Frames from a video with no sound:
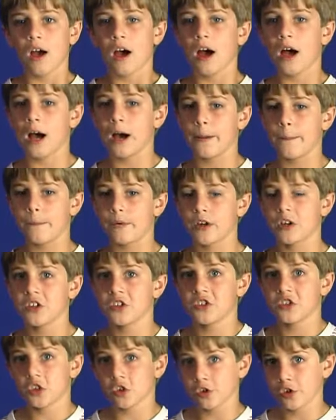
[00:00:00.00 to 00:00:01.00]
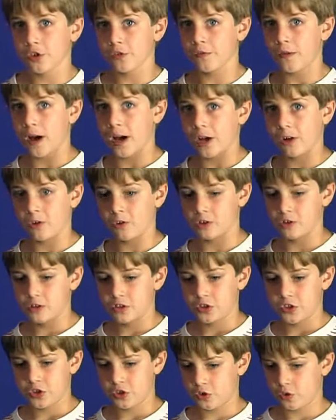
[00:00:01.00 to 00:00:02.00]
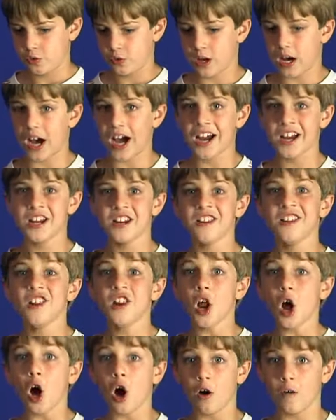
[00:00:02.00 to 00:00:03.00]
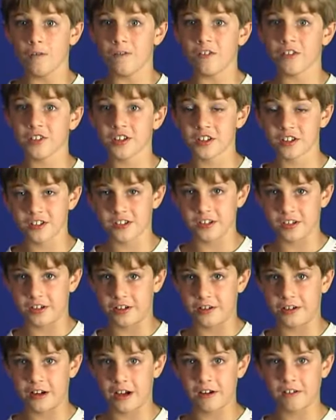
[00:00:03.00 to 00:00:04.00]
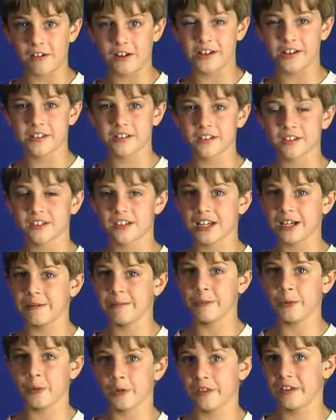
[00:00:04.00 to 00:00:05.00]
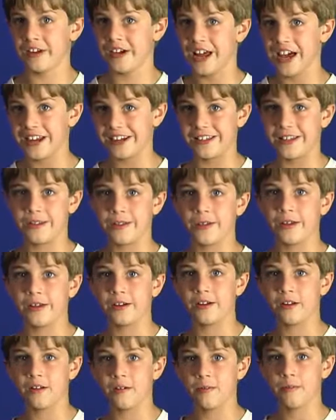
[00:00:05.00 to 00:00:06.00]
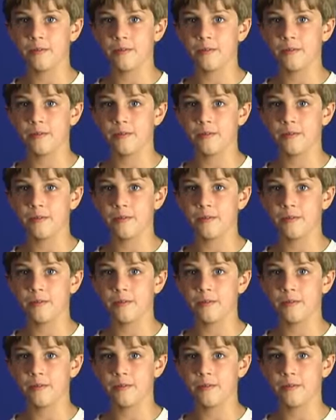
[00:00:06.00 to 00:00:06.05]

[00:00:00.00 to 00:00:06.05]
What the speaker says: I'm gonna start the violin soon. I love to sing. I like to sing more than anything.